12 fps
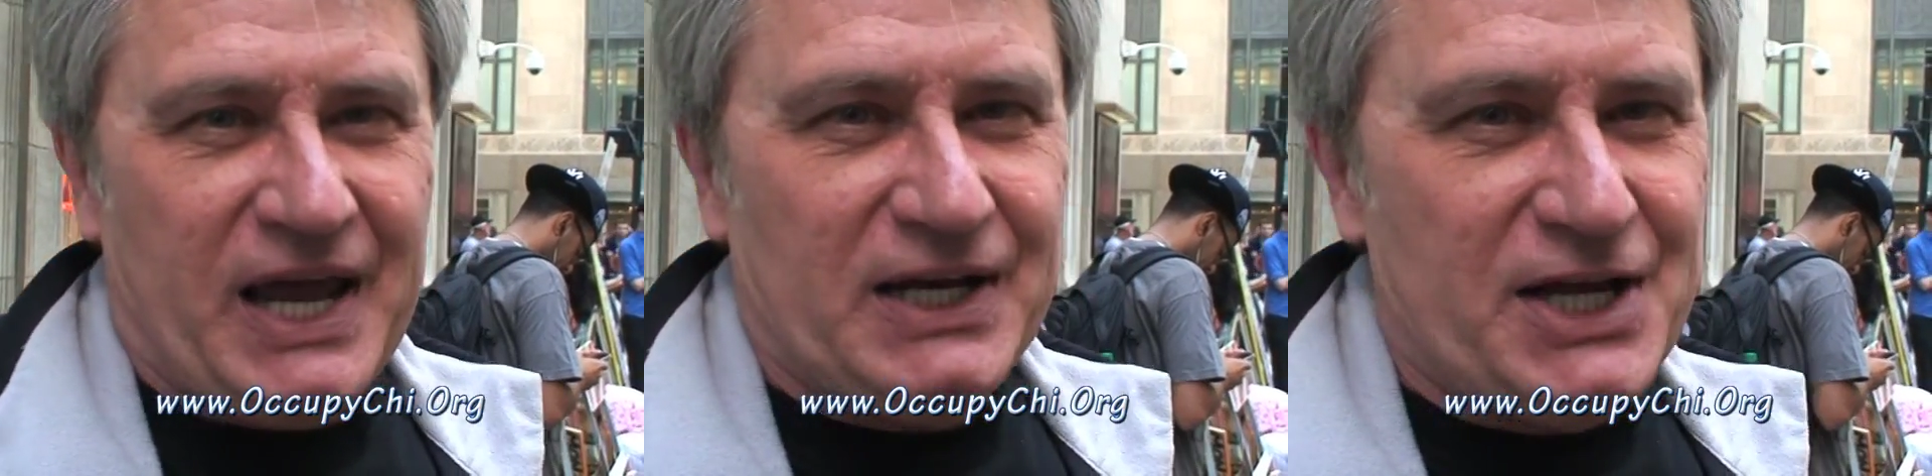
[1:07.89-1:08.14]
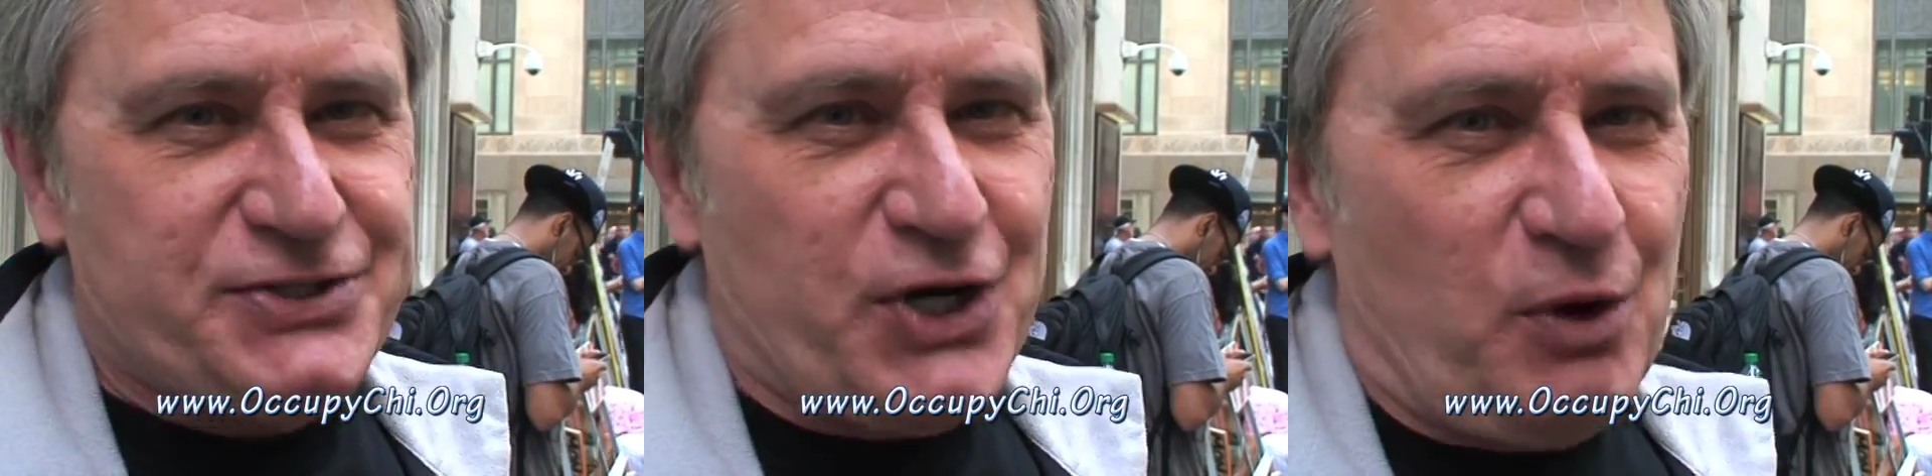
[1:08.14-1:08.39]

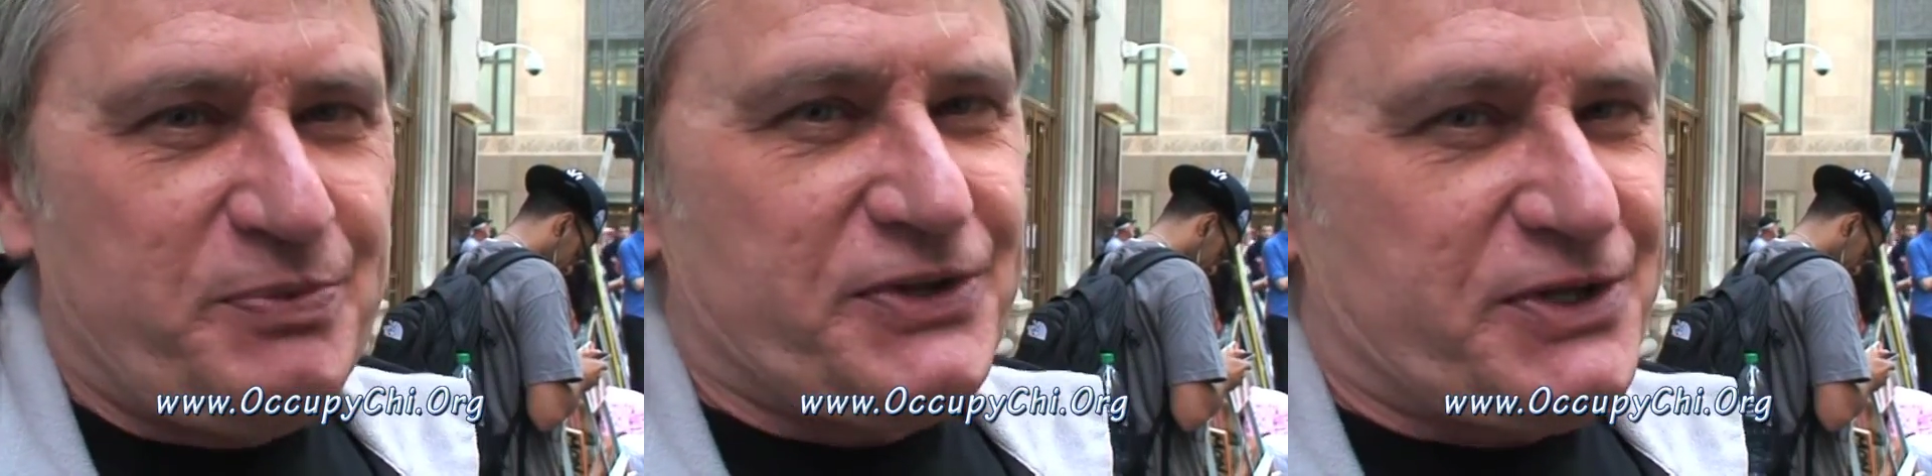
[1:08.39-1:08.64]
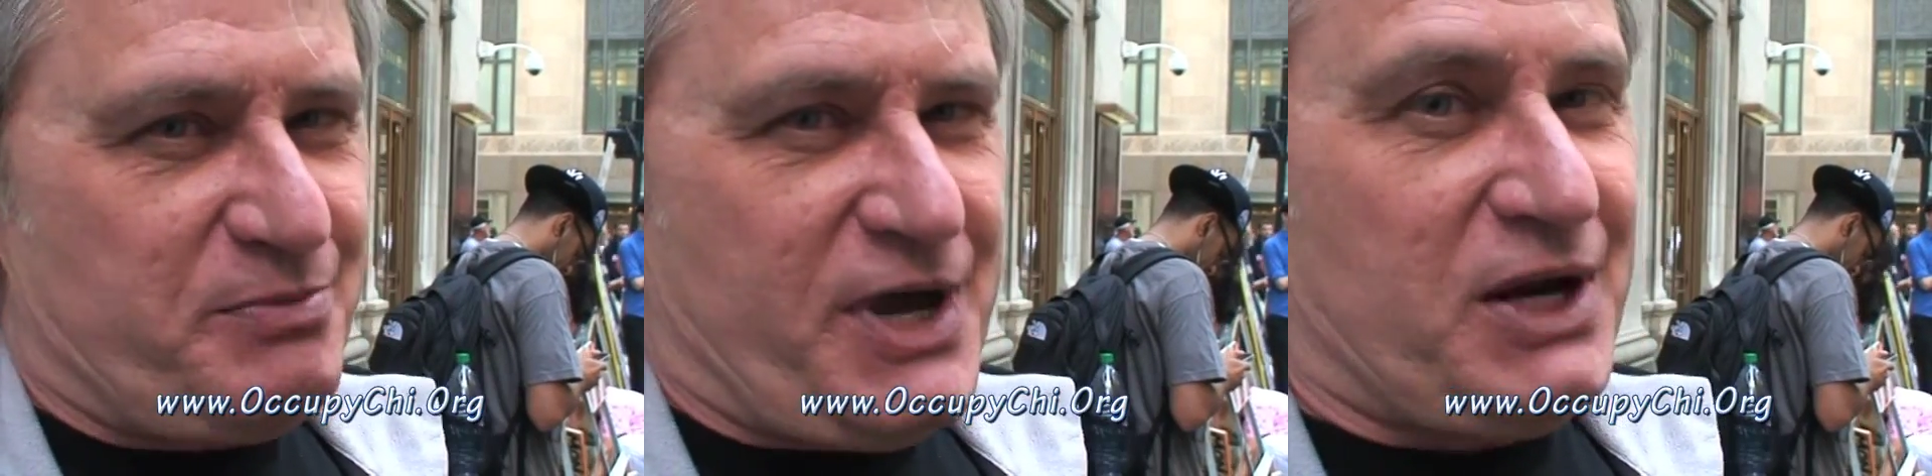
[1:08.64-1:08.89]
And let's hope
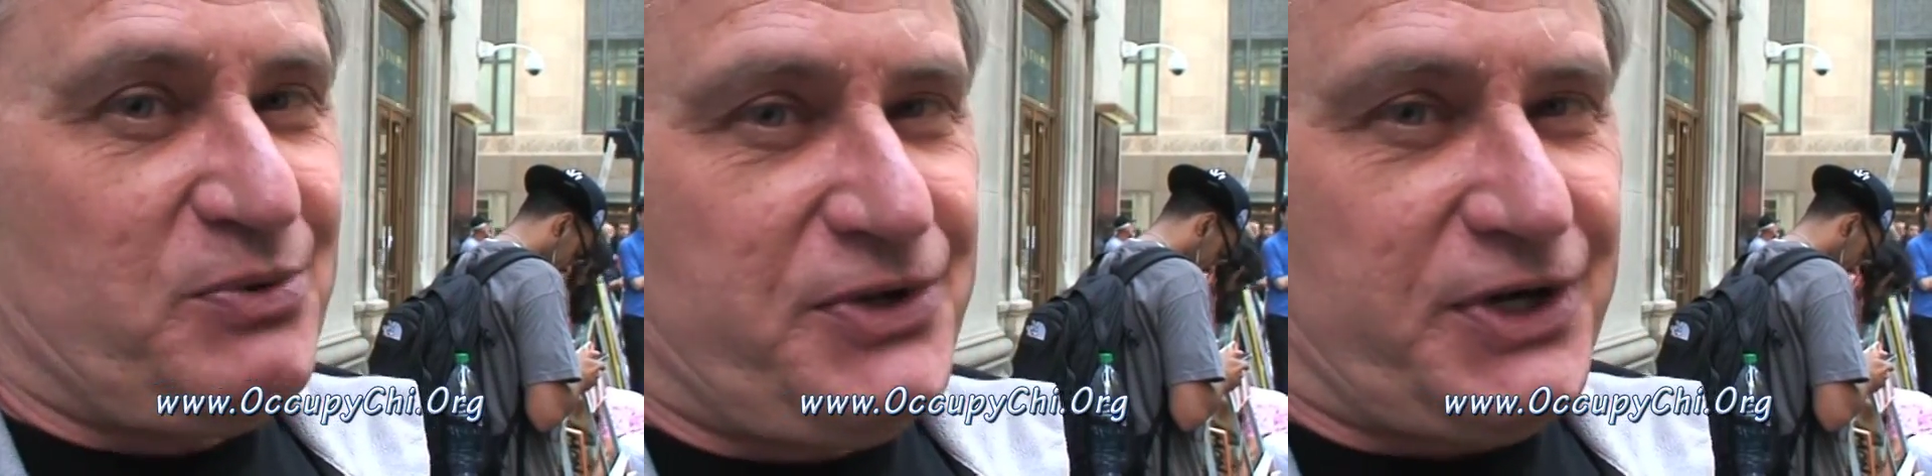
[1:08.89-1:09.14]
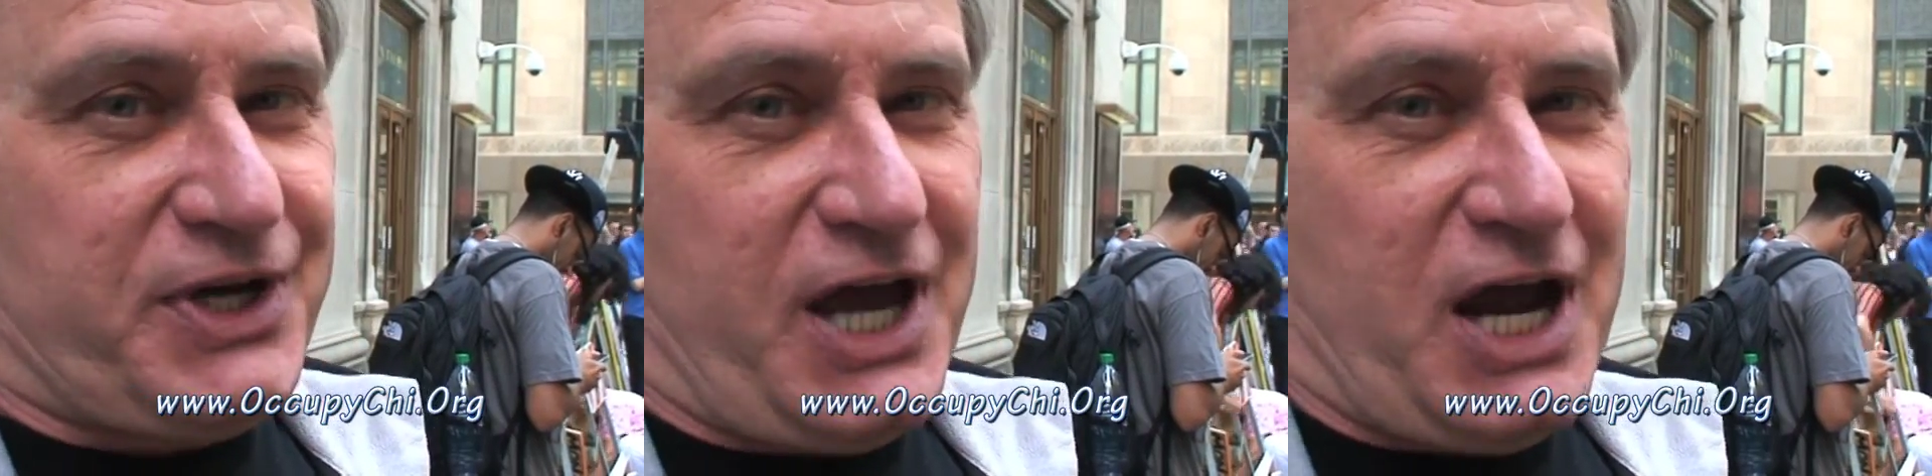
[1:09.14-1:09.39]
that the man
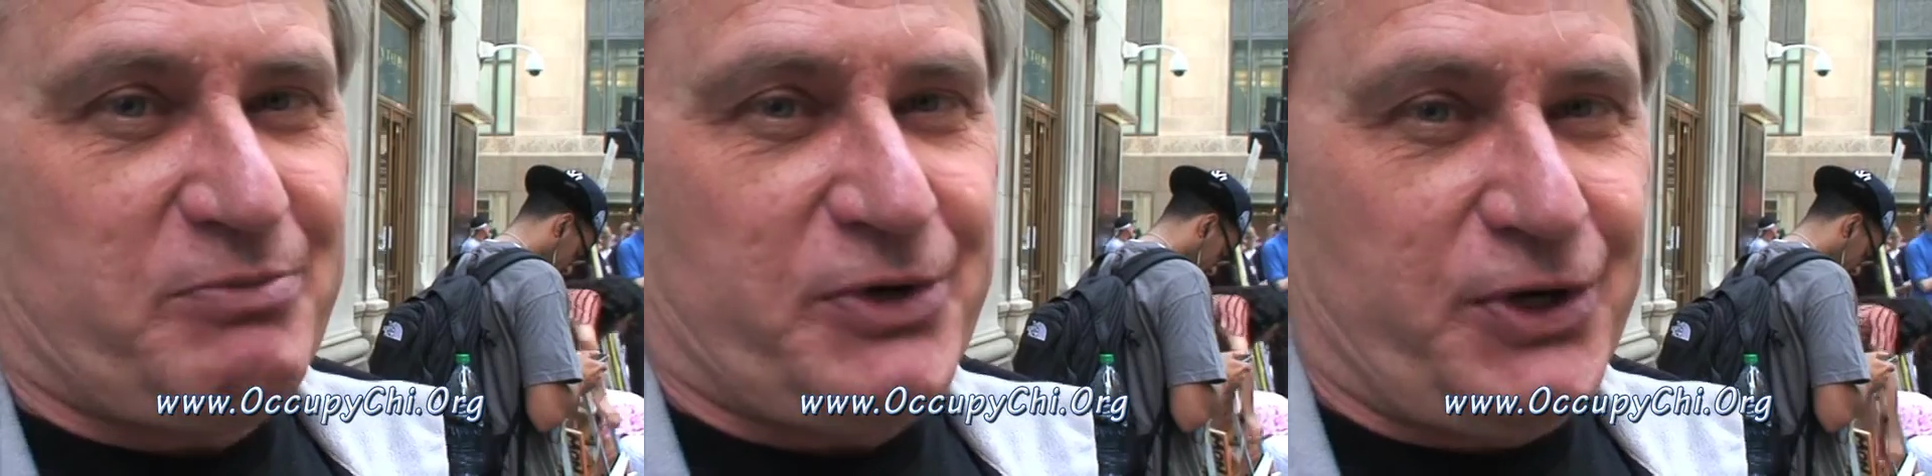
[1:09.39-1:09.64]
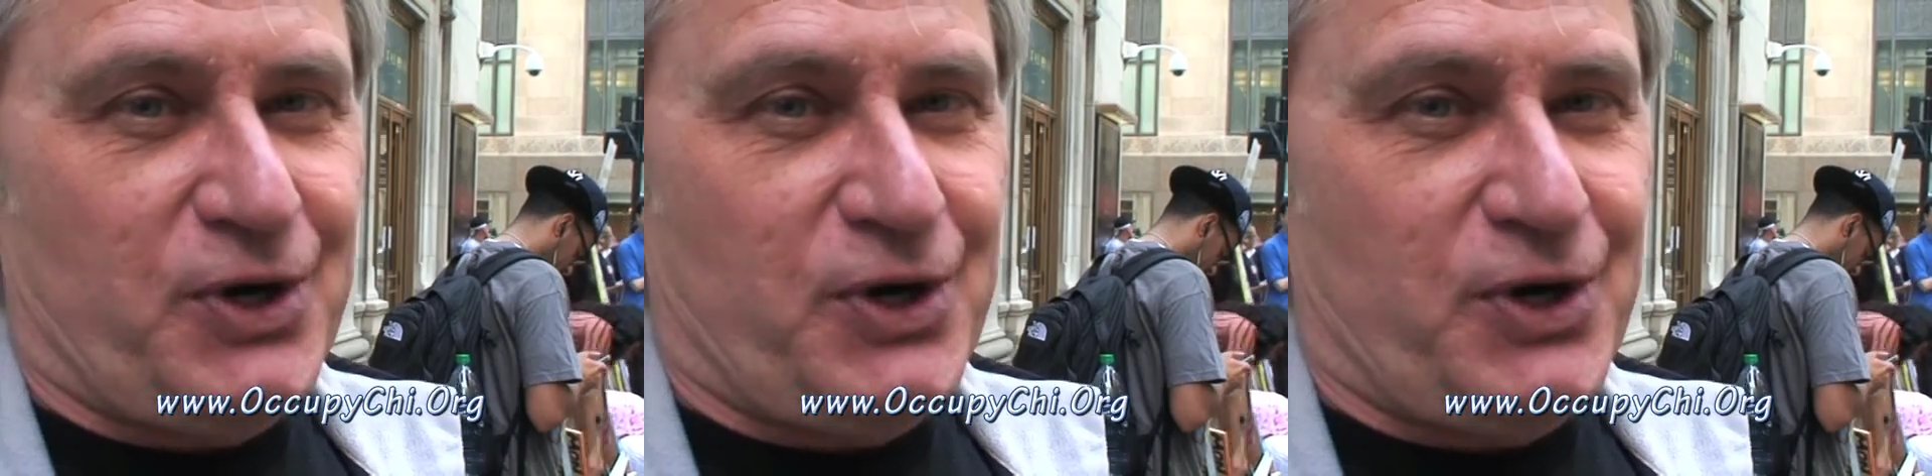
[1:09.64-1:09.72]
with the camera